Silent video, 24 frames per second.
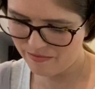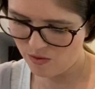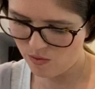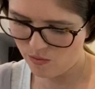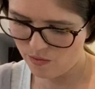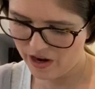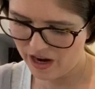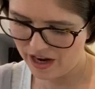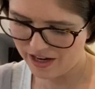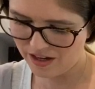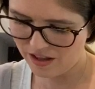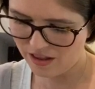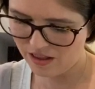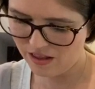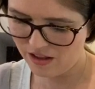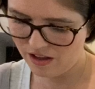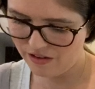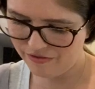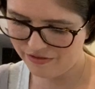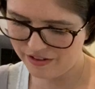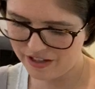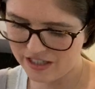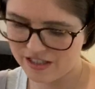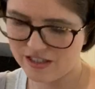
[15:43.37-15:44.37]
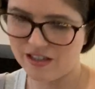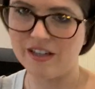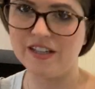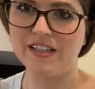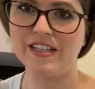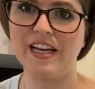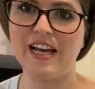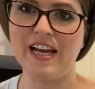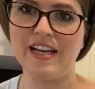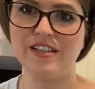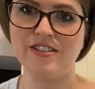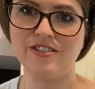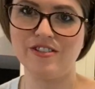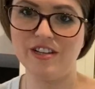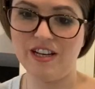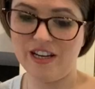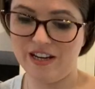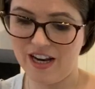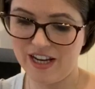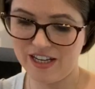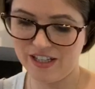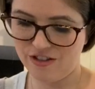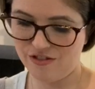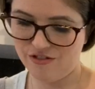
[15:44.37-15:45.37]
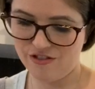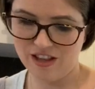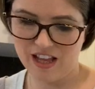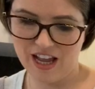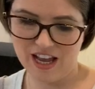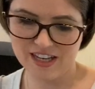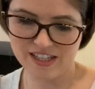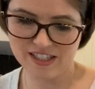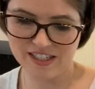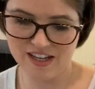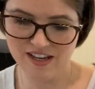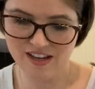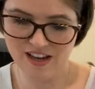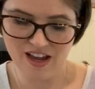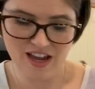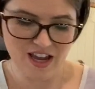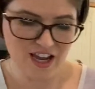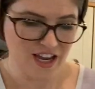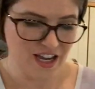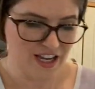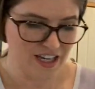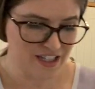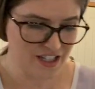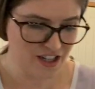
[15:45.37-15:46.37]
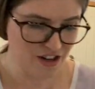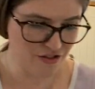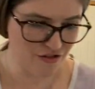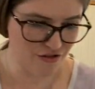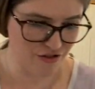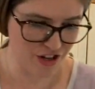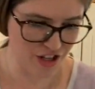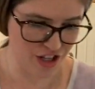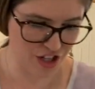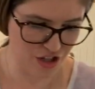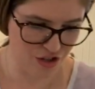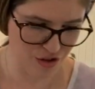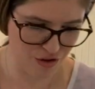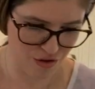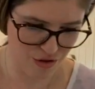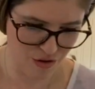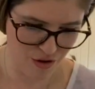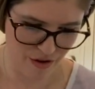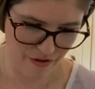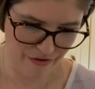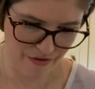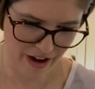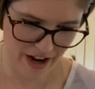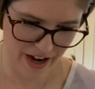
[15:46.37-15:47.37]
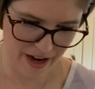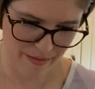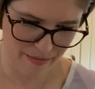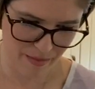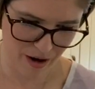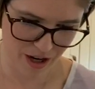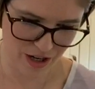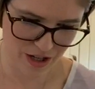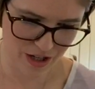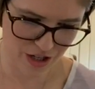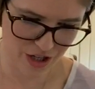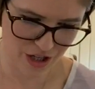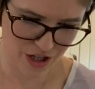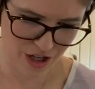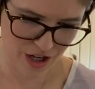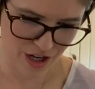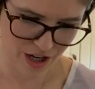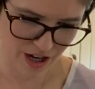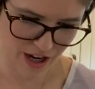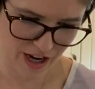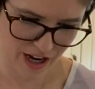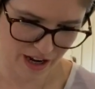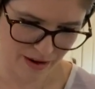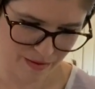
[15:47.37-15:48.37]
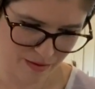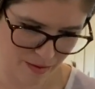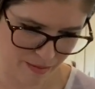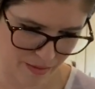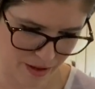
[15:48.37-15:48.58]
We had a lovely Sunday yesterday, nice and relaxing. Didn't really do very much. What